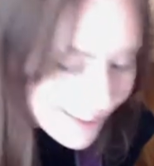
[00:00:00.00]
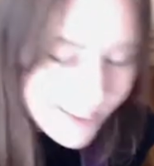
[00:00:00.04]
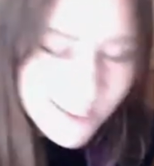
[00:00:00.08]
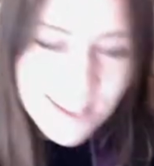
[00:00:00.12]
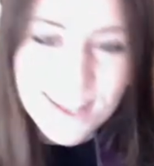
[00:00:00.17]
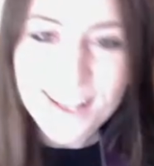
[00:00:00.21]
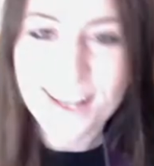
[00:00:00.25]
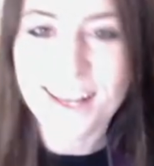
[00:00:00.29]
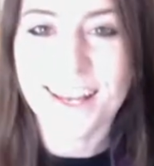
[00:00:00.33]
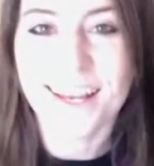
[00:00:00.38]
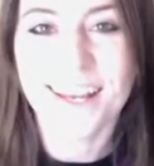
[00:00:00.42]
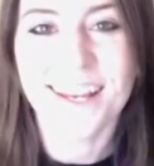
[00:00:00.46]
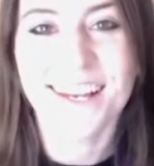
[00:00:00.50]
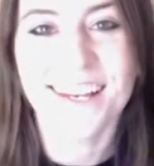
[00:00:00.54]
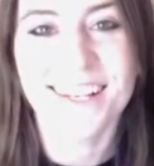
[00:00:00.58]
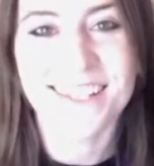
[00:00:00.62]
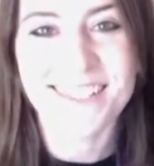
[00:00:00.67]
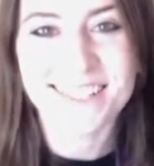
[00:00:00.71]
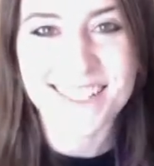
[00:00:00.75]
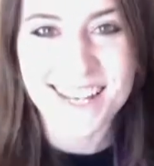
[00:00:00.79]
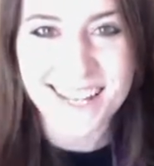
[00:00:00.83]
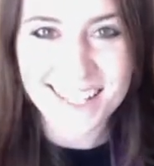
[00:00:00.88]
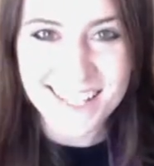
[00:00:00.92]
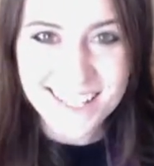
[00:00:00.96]

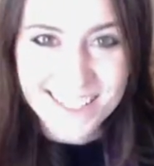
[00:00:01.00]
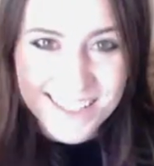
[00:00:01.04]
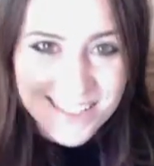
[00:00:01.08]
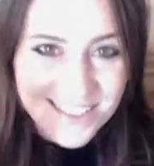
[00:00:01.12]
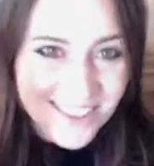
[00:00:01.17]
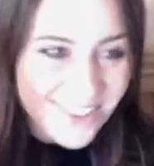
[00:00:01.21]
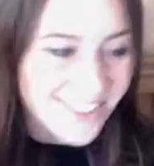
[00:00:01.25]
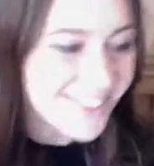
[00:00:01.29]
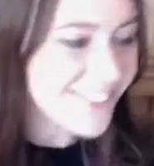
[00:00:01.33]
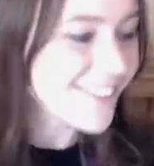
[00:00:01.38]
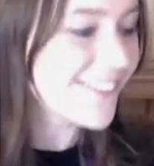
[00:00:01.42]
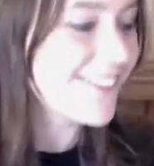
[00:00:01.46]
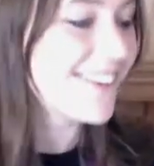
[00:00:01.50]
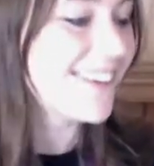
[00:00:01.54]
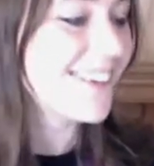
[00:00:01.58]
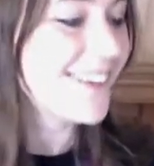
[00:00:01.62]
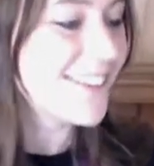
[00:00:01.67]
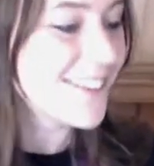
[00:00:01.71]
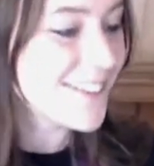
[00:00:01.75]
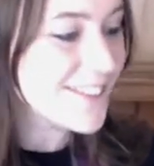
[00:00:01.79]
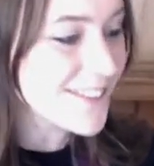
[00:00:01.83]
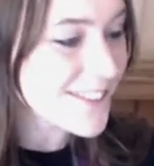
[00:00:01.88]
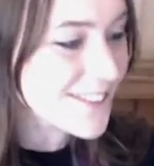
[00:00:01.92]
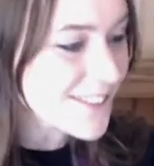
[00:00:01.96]
Ce ne sono
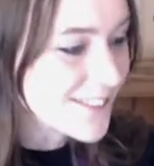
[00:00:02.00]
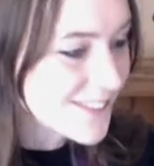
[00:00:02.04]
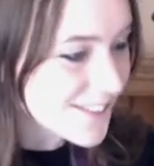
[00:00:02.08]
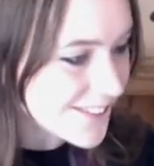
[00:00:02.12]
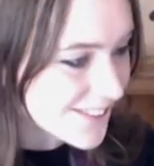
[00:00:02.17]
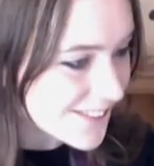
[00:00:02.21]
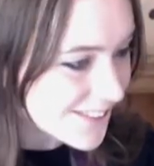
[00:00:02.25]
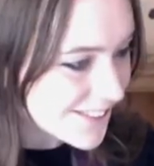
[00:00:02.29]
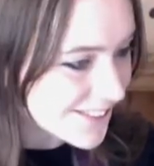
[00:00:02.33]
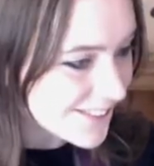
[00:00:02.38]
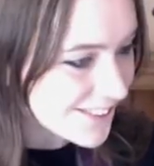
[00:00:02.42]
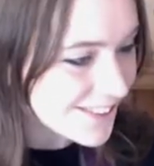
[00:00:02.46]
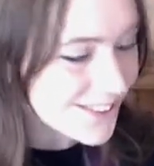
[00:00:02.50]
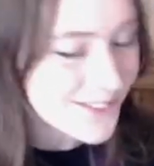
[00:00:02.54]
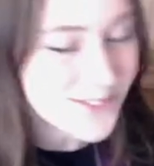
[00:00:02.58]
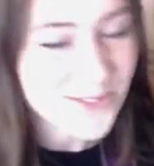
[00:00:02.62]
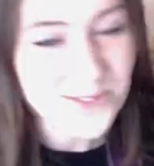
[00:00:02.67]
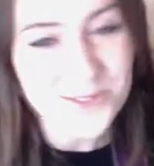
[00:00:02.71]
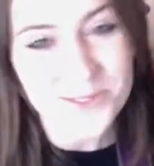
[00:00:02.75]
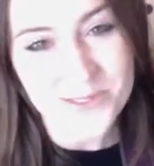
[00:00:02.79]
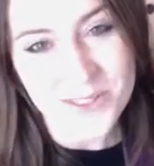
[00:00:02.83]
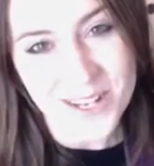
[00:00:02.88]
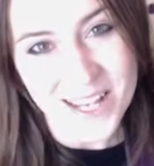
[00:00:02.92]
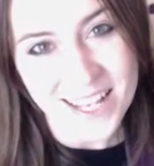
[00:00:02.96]
solo
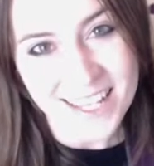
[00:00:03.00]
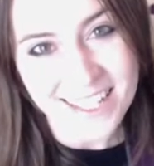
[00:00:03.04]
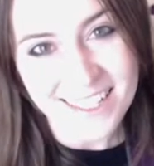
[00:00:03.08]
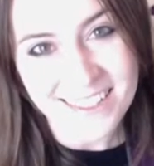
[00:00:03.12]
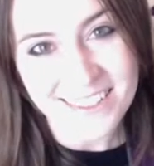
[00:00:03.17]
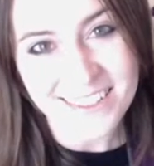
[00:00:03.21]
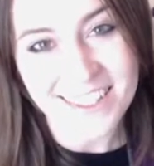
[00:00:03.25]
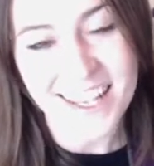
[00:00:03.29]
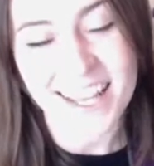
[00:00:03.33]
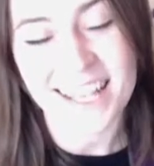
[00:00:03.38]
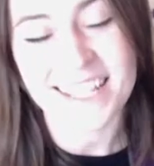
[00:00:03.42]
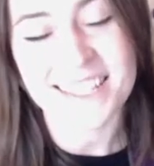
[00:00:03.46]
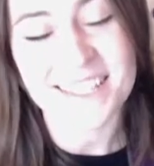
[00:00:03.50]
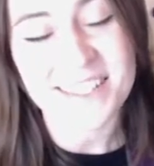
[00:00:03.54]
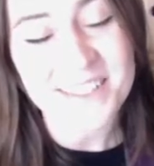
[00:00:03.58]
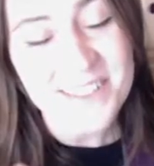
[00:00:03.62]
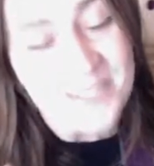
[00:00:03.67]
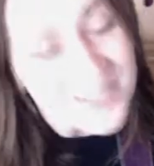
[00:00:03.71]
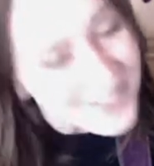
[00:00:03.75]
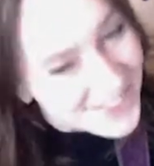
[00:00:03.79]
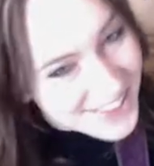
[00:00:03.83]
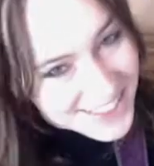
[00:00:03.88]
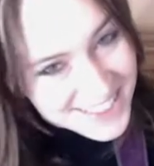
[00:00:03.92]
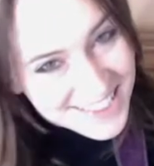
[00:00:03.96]
due. Okay, so
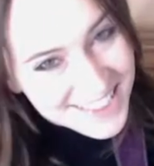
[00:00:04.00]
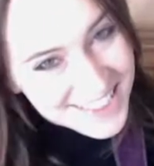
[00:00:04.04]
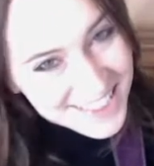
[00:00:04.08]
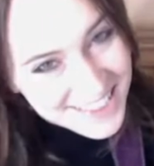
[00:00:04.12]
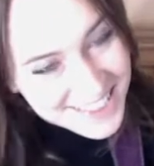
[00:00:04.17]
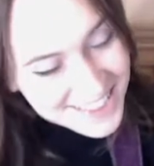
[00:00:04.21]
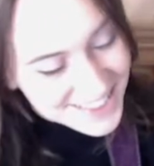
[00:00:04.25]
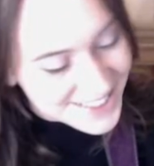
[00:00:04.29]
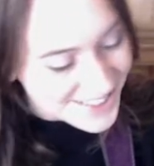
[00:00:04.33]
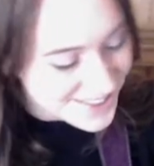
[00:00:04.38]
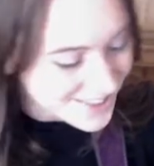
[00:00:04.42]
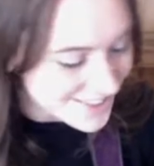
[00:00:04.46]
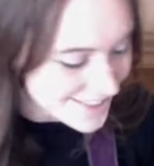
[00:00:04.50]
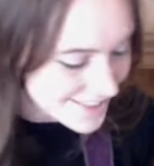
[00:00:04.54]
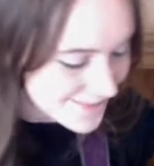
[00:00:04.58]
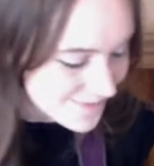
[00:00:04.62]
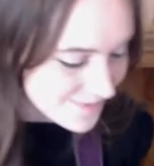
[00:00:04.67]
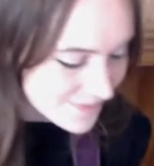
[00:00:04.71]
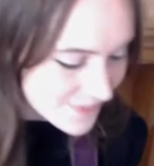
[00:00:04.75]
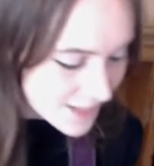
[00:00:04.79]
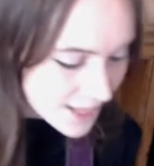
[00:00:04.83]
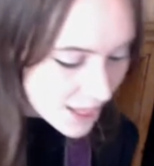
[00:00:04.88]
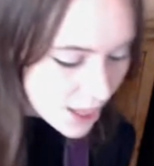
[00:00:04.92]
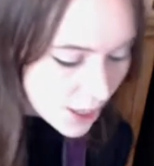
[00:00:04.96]
don't worry, there's only two of them.
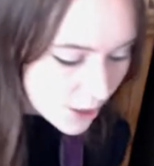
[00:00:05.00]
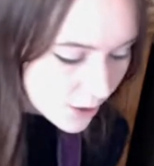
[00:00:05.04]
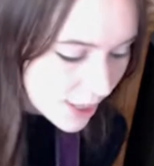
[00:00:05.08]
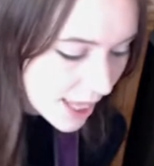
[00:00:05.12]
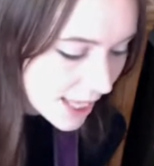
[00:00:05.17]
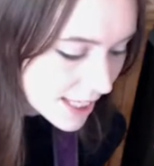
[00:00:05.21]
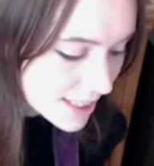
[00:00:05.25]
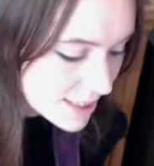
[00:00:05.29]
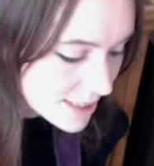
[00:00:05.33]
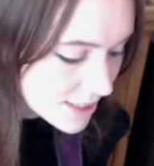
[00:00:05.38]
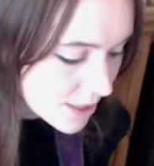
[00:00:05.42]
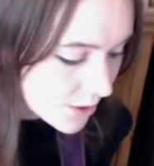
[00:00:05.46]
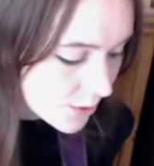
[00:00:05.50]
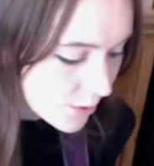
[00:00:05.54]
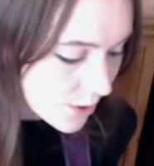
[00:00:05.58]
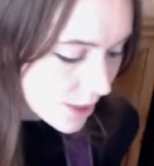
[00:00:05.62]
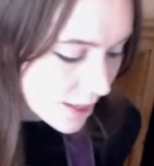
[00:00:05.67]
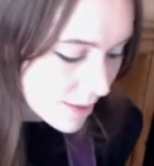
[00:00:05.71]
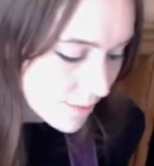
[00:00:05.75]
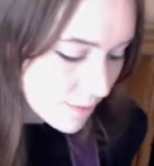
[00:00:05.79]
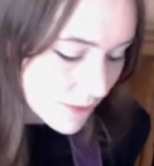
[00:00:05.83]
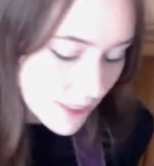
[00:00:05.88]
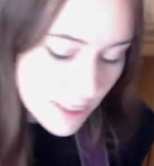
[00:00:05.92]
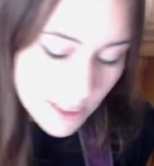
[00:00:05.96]
Okay, so
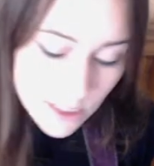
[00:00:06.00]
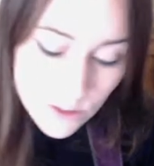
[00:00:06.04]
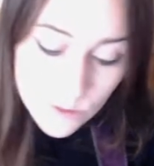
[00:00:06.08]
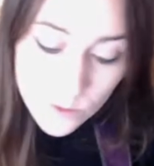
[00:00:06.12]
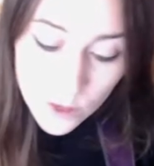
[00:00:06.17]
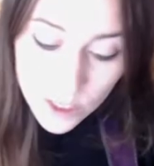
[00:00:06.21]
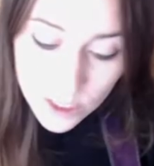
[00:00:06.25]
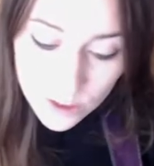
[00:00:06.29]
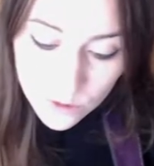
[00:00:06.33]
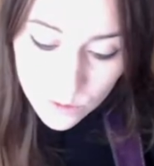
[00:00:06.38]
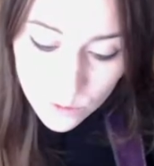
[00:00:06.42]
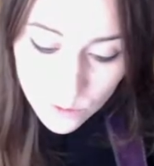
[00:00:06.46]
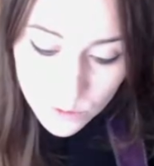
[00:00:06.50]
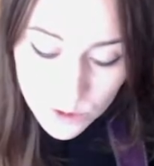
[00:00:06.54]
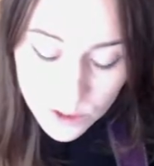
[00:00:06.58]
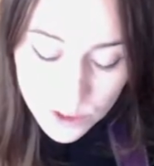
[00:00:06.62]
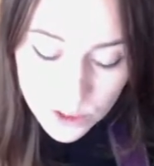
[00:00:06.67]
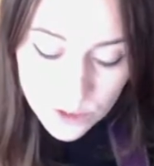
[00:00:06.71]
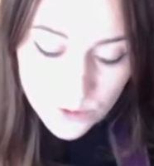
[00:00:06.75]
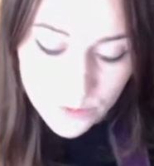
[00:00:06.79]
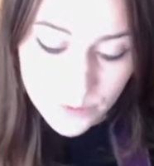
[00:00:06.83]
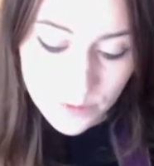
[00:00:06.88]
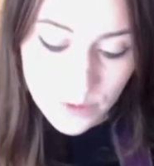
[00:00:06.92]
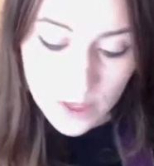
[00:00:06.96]
this is what I thought we'd
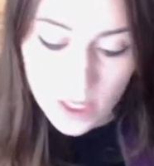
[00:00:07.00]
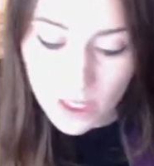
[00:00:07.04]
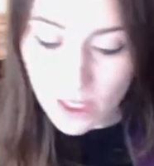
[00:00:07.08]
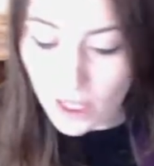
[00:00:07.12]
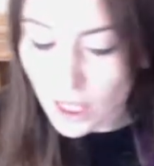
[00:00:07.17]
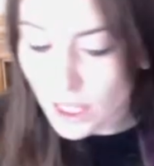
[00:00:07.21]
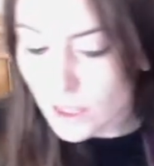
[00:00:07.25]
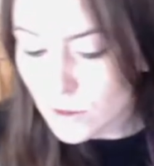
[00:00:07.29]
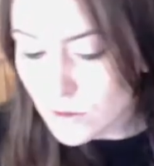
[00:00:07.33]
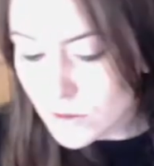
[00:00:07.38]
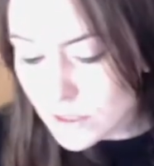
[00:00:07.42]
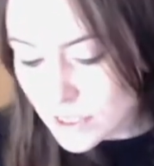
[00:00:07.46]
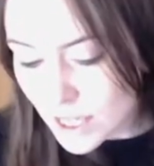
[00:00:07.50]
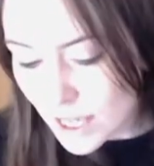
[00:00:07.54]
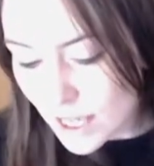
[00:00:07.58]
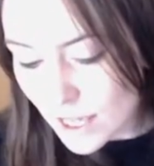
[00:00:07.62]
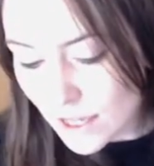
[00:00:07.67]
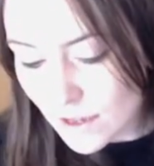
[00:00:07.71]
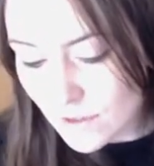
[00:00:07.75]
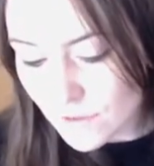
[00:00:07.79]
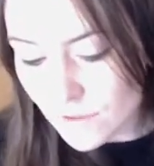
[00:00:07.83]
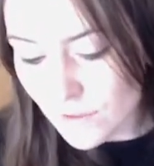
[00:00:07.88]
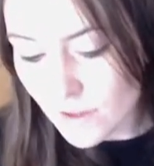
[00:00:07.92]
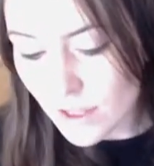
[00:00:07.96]
do. I also
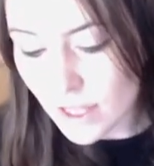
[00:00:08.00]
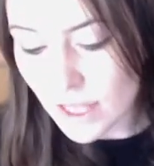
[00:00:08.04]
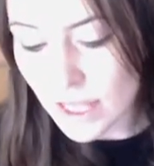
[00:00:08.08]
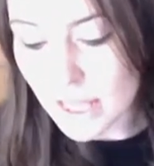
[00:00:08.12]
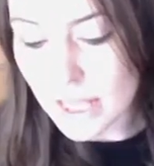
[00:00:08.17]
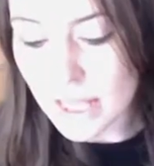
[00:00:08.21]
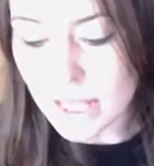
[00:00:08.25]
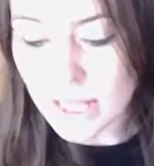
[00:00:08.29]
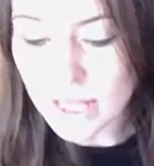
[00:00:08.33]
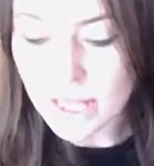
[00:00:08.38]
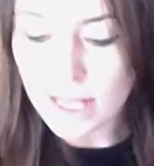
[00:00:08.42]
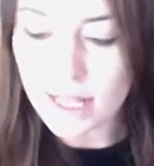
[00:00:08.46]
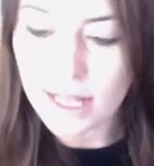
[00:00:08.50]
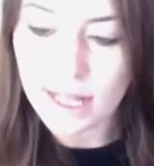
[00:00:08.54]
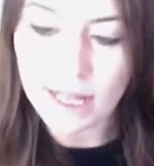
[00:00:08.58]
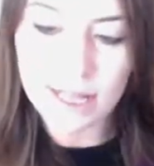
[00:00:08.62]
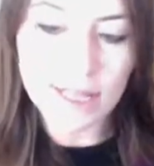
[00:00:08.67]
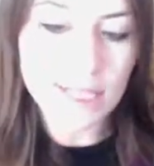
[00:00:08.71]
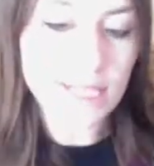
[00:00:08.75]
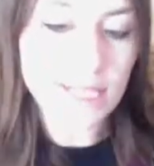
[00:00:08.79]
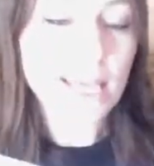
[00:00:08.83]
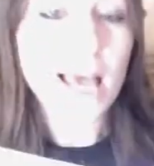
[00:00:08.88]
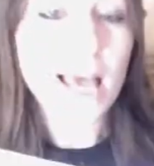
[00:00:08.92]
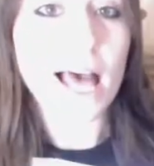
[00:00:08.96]
have
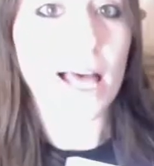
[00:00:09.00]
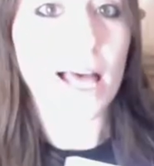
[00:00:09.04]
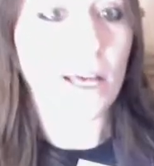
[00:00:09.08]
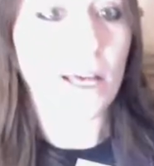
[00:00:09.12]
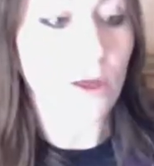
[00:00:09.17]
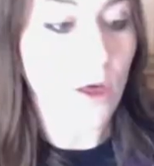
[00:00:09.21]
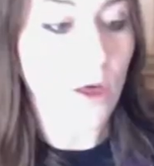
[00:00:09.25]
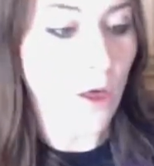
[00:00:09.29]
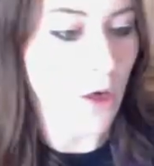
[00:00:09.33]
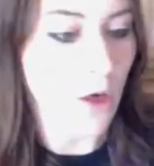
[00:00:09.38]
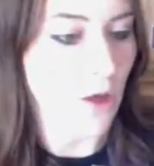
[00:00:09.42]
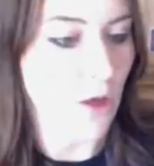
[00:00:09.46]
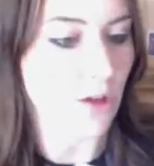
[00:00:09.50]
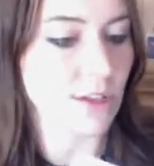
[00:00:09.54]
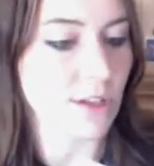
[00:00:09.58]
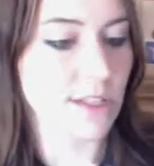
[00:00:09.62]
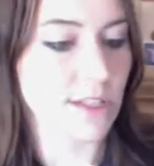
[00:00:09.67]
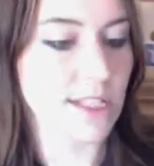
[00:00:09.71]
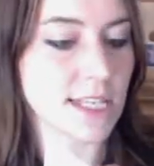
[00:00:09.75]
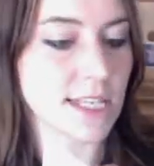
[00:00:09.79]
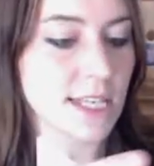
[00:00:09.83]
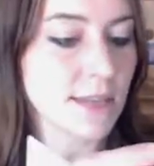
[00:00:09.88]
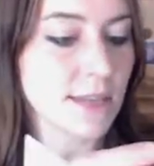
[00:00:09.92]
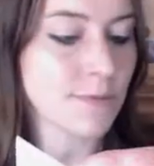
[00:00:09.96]
gli
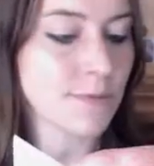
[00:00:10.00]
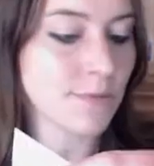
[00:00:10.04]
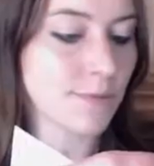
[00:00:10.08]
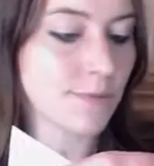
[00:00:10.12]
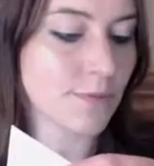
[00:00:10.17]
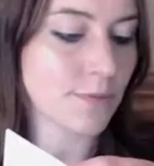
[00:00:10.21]
accordi.